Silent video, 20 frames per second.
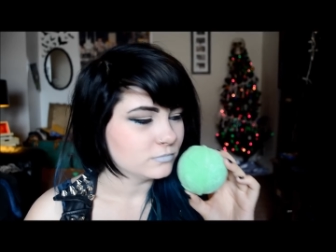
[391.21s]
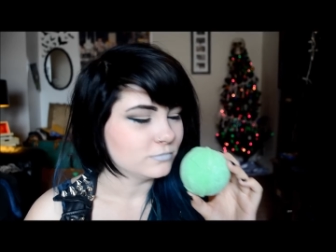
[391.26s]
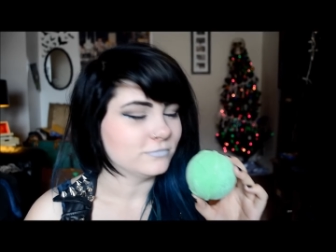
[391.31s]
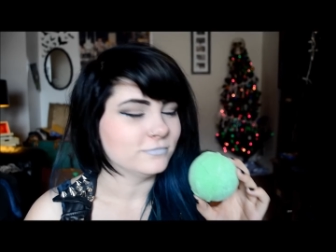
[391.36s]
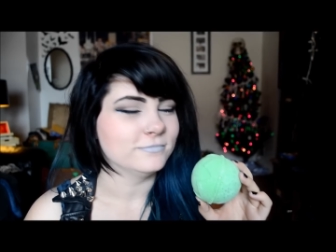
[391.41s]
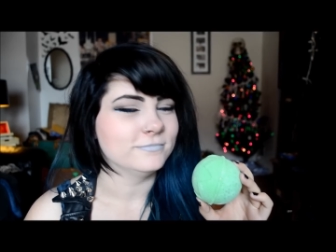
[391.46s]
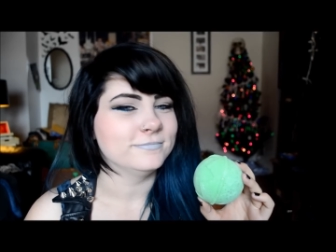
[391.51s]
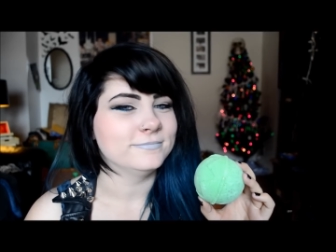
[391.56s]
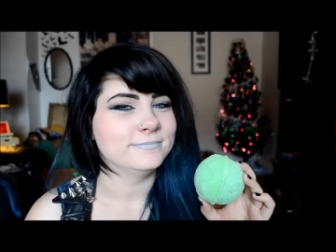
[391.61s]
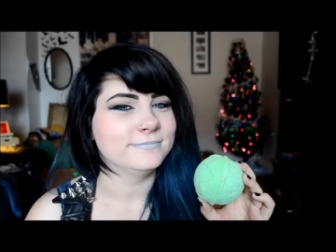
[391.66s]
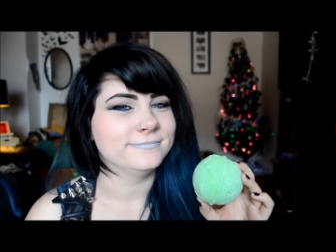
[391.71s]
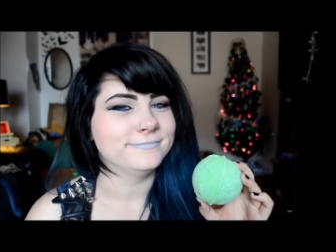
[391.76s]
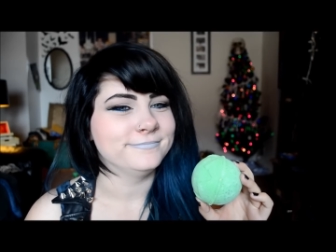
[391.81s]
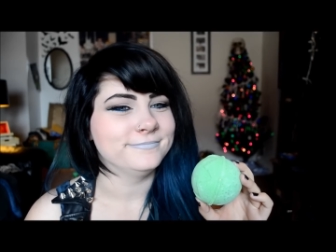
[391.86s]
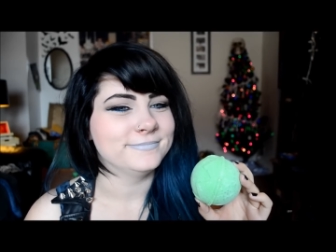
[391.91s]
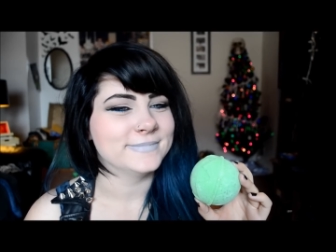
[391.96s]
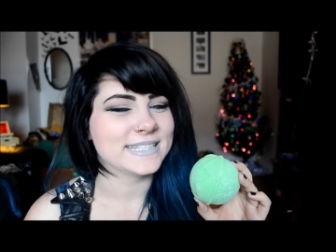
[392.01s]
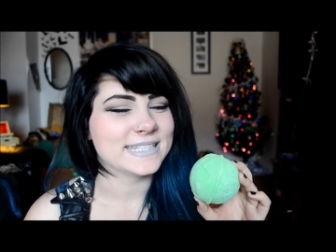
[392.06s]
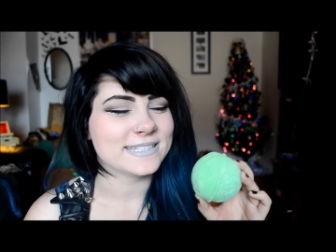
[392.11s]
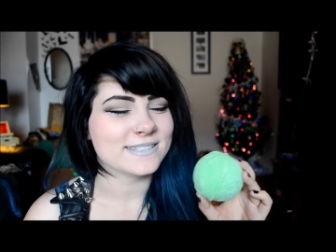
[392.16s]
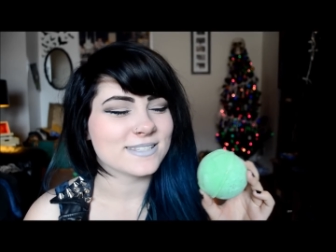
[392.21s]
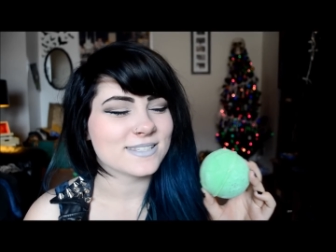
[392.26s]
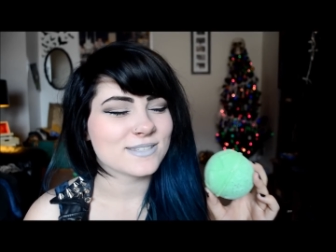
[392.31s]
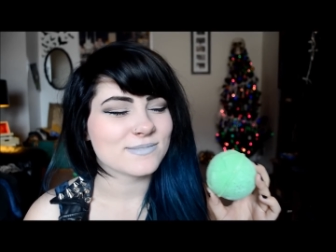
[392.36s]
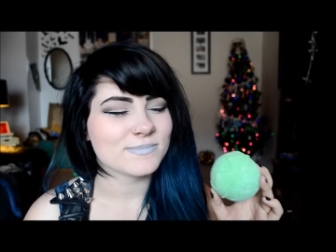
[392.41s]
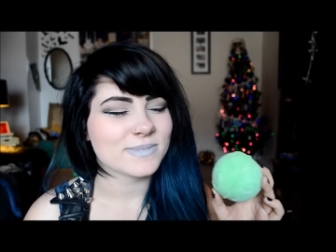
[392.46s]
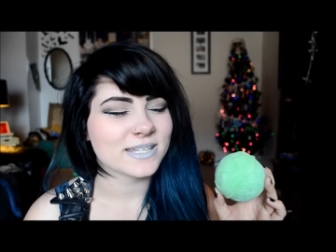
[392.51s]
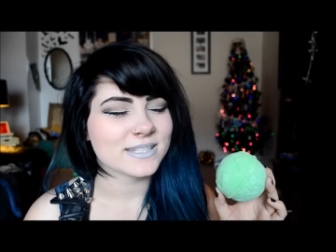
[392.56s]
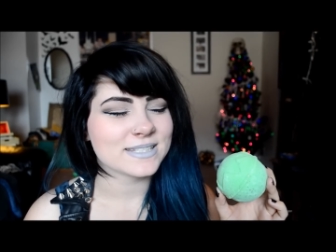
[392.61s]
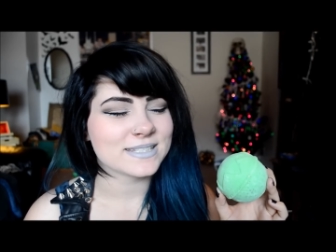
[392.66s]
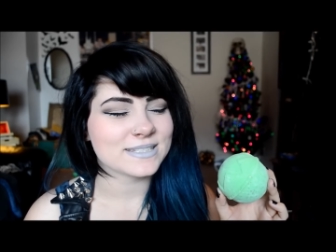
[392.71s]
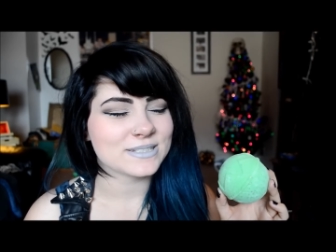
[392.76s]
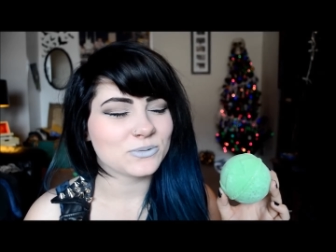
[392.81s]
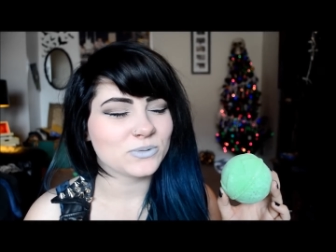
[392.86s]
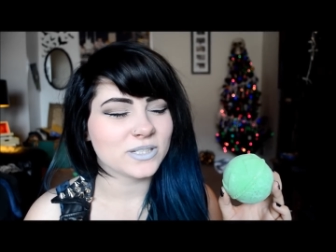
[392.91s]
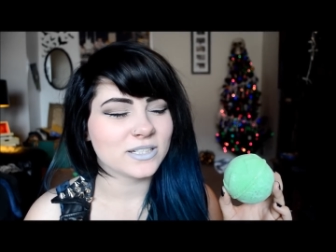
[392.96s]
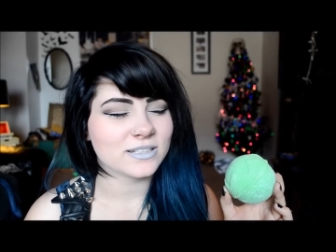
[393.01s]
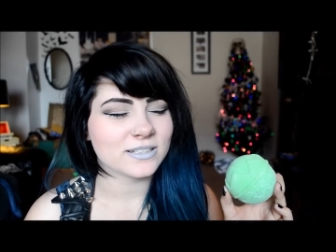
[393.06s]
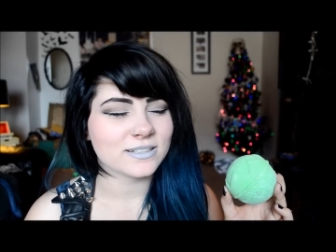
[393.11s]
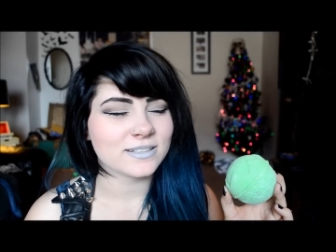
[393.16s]
Mmm, just smells so
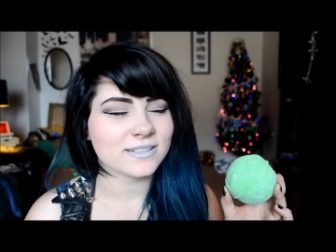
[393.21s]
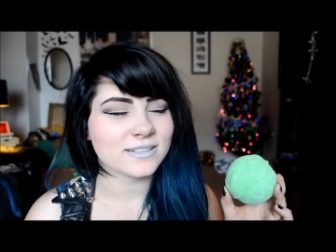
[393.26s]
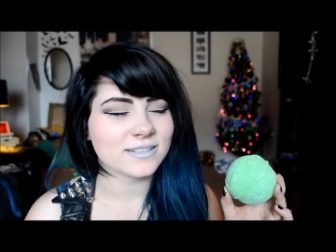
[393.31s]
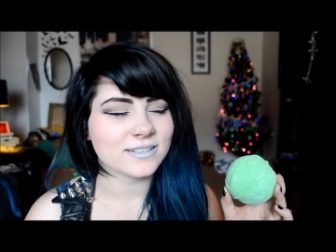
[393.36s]
good.